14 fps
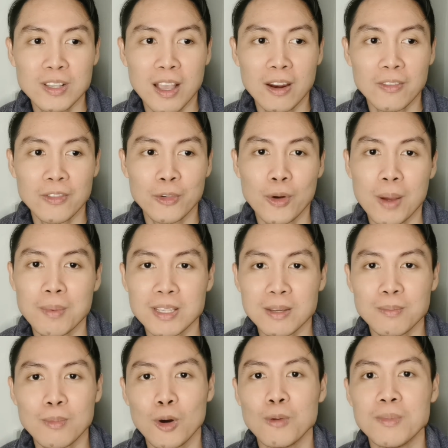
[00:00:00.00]
kind of dramatic
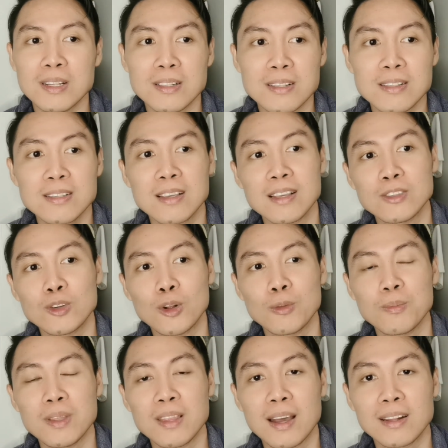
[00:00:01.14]
moments, he told
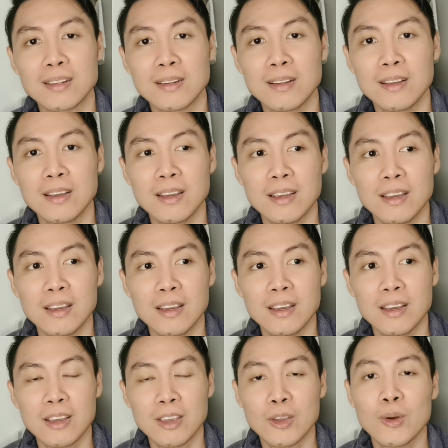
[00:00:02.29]
me that
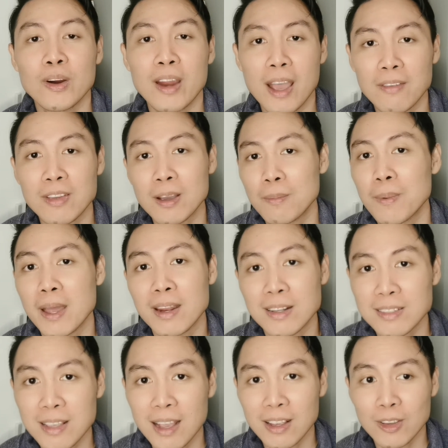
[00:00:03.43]
you are having a panic
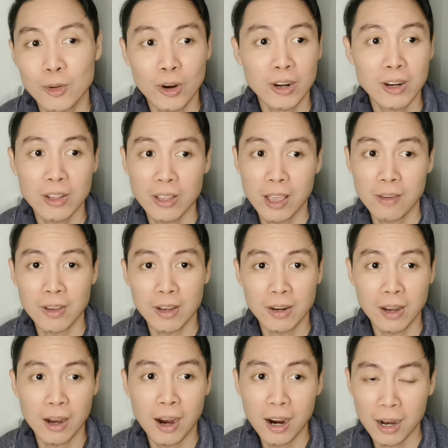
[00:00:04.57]
attack, you are not having a
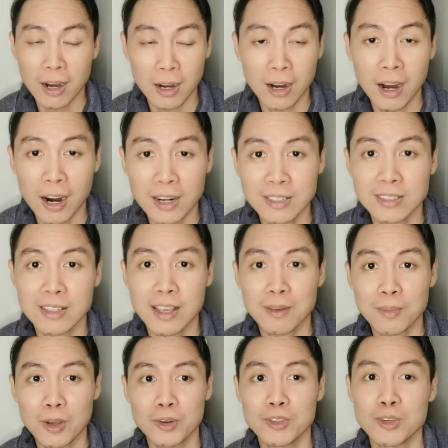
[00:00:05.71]
heart attack,
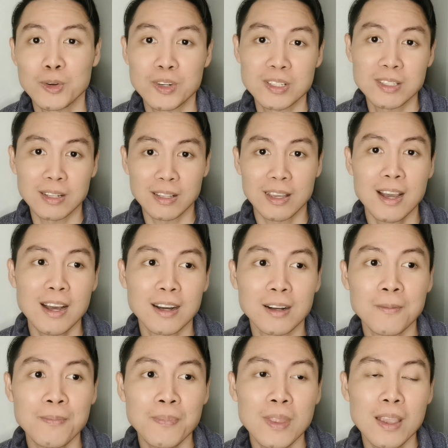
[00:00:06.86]
because you are still young.
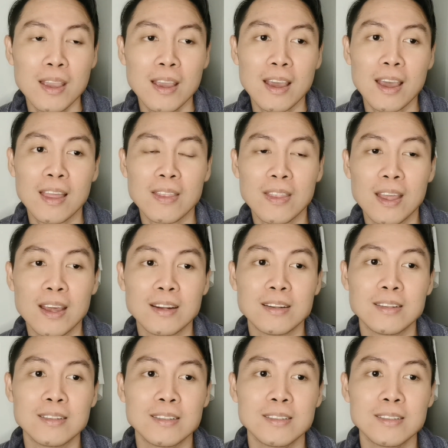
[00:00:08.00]
And then